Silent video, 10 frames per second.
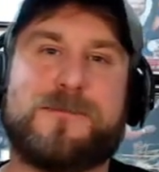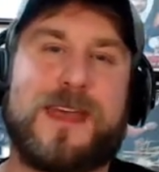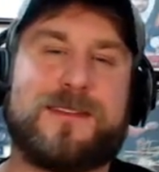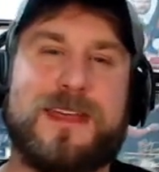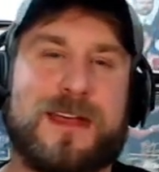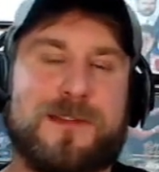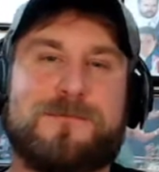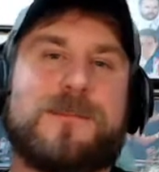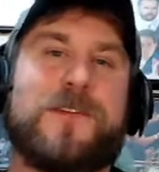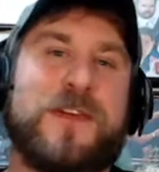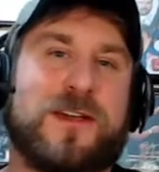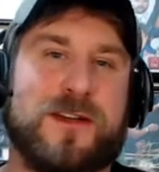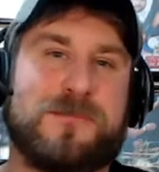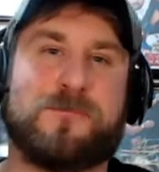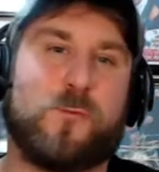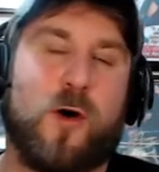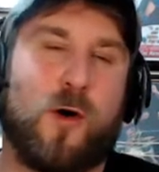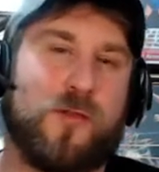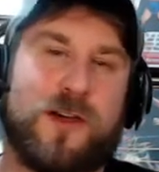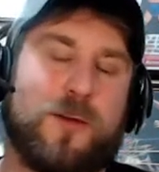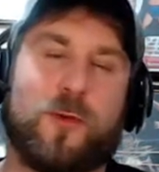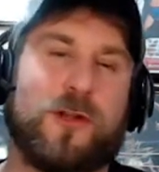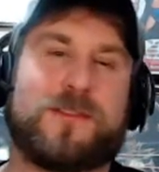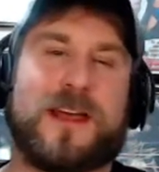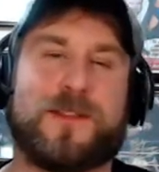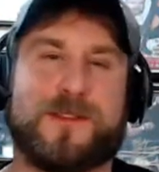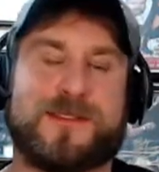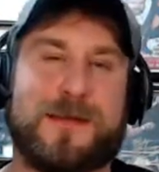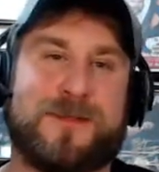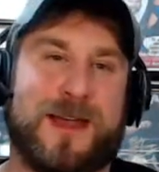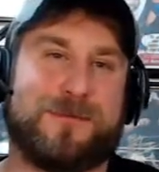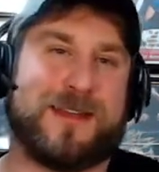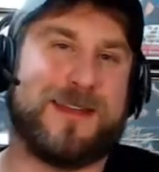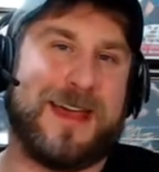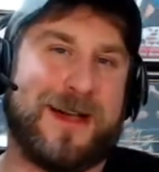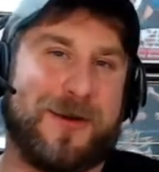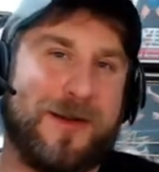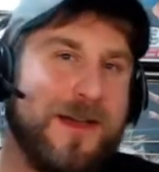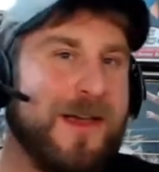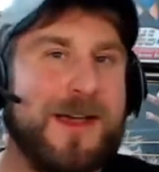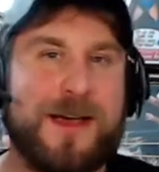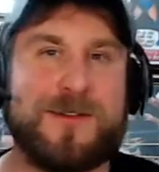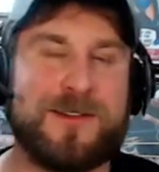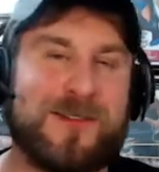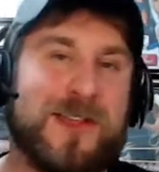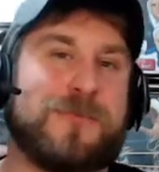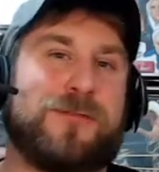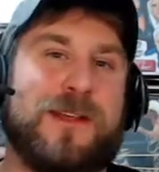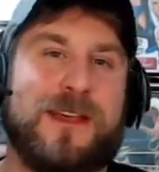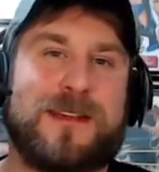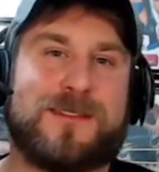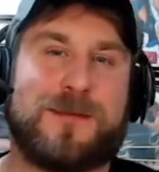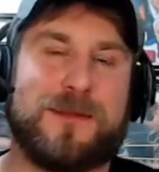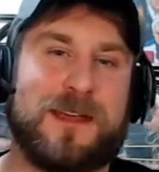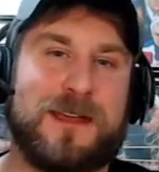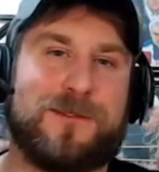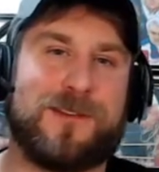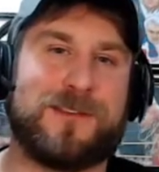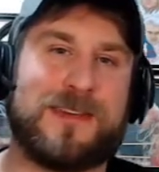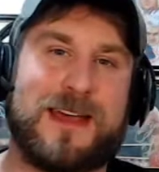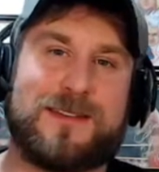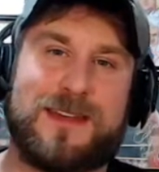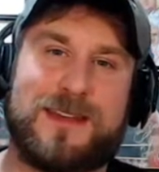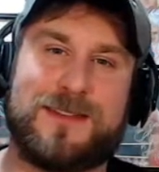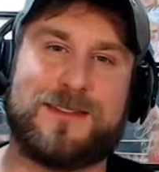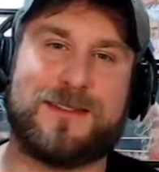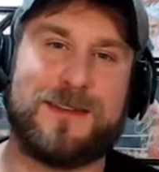he can, if he could hold the world title at the same time, to now eventually completely accepting it just as is.